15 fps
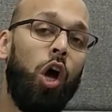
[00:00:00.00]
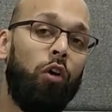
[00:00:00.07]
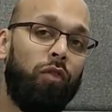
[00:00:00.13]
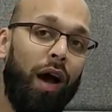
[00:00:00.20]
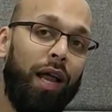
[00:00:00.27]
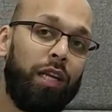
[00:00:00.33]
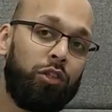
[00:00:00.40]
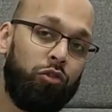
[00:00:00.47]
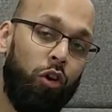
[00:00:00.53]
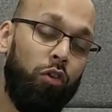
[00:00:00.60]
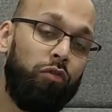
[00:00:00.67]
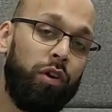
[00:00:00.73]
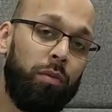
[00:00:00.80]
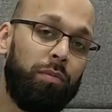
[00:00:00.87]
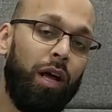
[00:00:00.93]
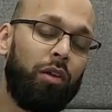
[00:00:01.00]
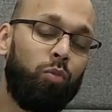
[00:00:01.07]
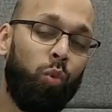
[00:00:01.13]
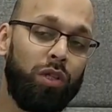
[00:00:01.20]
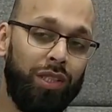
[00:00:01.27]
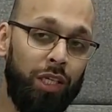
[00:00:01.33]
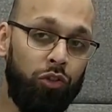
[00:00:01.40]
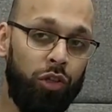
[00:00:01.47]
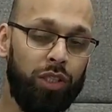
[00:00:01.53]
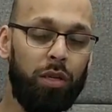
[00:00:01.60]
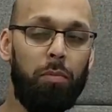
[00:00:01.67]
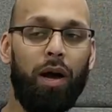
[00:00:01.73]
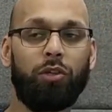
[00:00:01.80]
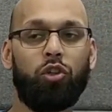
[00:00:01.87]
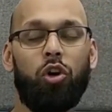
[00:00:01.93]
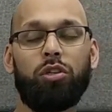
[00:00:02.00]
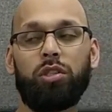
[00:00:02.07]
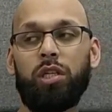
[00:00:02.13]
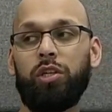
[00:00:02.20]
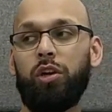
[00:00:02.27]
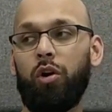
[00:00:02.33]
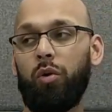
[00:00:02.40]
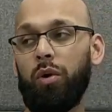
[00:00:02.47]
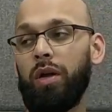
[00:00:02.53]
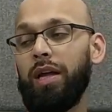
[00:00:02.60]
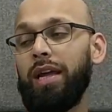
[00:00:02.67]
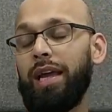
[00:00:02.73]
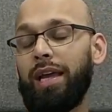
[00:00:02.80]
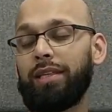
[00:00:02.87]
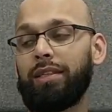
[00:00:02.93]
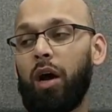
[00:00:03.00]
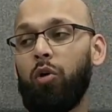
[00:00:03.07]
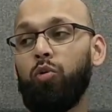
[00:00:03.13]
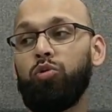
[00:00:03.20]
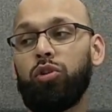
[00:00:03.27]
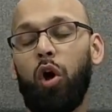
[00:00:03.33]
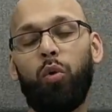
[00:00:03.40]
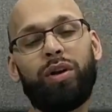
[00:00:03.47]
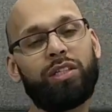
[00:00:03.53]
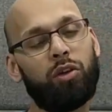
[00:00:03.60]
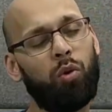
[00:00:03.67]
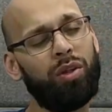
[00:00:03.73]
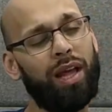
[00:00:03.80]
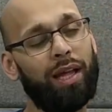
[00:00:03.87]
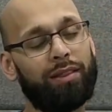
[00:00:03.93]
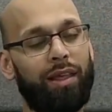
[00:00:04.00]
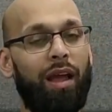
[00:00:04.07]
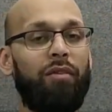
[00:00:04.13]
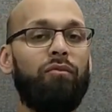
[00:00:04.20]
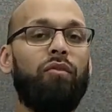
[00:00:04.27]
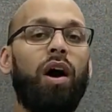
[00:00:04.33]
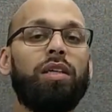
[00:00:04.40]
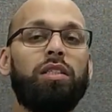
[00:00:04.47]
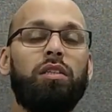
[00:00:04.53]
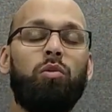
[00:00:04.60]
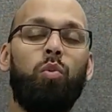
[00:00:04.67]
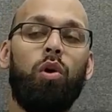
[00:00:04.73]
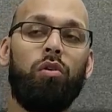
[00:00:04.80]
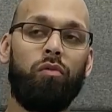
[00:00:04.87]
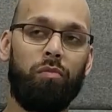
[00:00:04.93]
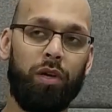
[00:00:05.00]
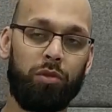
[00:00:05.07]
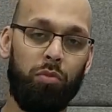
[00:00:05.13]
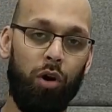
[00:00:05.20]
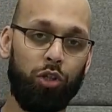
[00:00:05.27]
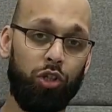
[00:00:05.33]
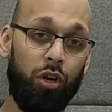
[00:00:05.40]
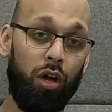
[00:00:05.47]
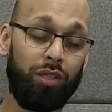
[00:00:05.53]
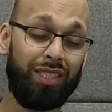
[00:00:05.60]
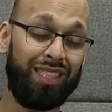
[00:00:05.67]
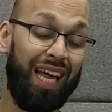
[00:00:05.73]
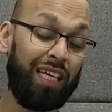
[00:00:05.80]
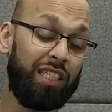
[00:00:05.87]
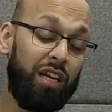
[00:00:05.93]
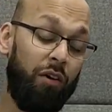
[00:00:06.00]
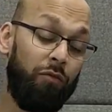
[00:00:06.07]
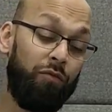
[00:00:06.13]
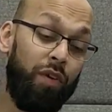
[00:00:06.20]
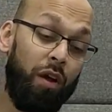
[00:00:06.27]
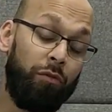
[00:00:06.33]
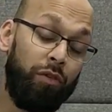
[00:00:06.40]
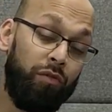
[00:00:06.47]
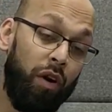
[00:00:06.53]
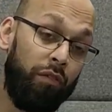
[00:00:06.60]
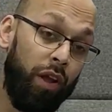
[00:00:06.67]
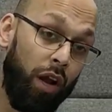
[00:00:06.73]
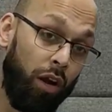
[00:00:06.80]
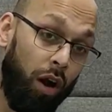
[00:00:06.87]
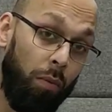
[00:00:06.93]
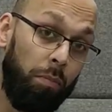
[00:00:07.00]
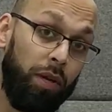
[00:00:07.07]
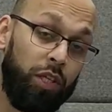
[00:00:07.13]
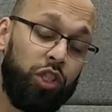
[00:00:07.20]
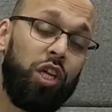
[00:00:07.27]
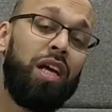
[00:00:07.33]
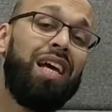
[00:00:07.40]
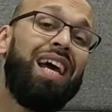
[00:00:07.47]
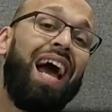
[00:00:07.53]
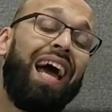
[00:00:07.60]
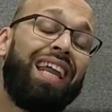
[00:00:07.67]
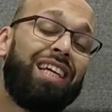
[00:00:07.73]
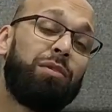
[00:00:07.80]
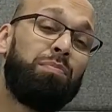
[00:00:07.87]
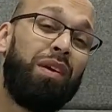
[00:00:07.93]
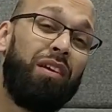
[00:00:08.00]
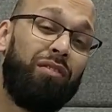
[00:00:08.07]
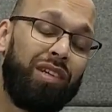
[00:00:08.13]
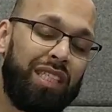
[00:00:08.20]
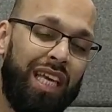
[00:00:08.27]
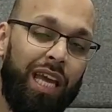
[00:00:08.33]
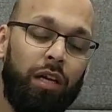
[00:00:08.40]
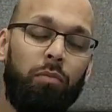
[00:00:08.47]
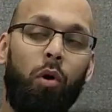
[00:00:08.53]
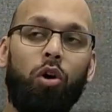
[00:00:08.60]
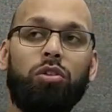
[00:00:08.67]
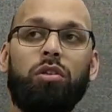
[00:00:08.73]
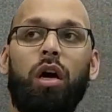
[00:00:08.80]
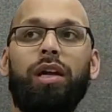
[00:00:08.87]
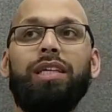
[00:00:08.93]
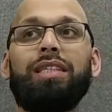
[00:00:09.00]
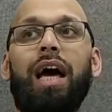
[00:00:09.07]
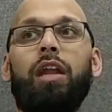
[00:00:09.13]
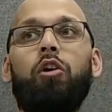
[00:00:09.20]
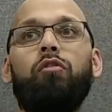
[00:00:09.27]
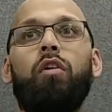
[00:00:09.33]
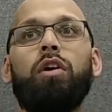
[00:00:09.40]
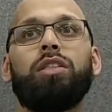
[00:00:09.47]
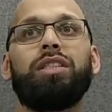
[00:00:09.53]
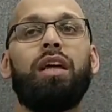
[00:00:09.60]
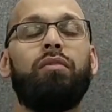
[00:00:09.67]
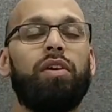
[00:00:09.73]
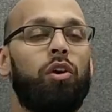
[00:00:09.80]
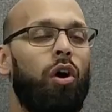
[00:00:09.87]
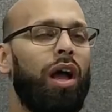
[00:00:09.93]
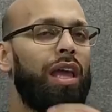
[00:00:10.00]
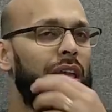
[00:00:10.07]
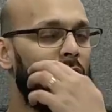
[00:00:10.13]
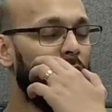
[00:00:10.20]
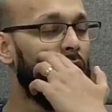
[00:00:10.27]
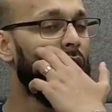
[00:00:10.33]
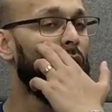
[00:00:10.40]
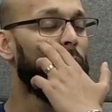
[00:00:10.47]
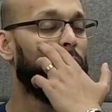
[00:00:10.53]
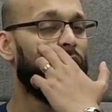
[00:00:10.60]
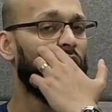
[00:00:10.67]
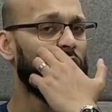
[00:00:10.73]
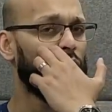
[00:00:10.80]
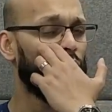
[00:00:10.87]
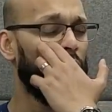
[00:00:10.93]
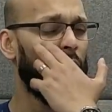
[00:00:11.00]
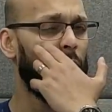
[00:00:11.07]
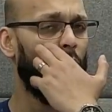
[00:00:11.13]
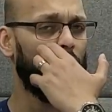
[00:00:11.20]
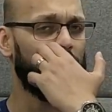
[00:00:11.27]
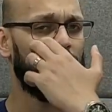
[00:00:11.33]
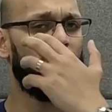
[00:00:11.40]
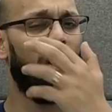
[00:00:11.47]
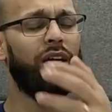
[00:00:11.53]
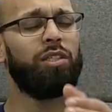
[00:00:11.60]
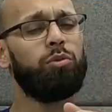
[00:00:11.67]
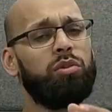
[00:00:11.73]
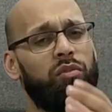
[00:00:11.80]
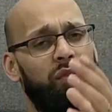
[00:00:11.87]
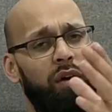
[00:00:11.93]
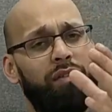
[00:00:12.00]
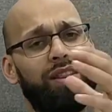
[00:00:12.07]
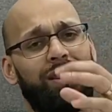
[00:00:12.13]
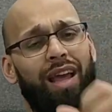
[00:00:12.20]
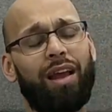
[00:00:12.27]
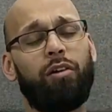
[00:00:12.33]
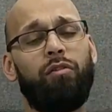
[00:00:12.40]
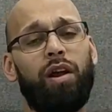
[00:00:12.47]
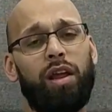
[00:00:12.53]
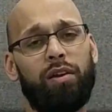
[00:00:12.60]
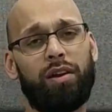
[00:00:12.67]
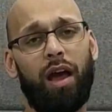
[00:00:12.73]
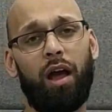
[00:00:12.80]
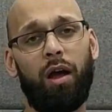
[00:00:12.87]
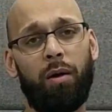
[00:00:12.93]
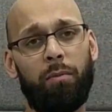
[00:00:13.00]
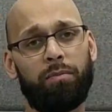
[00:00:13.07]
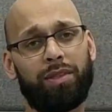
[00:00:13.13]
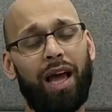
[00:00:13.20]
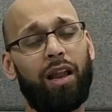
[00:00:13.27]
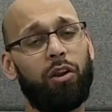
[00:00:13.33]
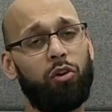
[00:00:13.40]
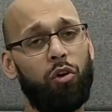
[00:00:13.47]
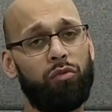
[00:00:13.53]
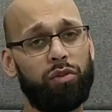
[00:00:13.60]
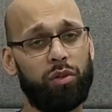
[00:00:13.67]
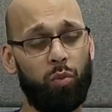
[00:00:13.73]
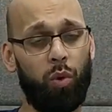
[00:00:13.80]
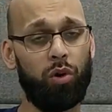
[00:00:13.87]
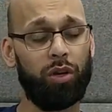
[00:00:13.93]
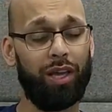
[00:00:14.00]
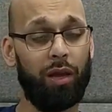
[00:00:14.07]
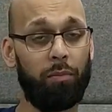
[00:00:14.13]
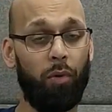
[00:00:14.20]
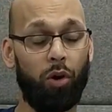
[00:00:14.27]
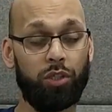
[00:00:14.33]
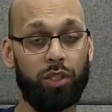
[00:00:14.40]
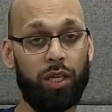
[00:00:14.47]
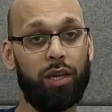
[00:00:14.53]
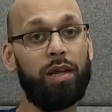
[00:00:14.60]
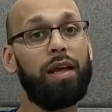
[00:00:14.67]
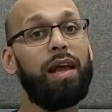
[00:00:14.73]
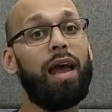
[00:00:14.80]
over Alistair Overeem. Now, what's interesting about Jairzinho is that although he's only had 10 fights in the world of mixed martial arts, he's actually a very, very accomplished and experienced kickboxer. He's had over 70 or 80 professional kickboxing fights. He was a very decorated talent over in the world of kickboxing,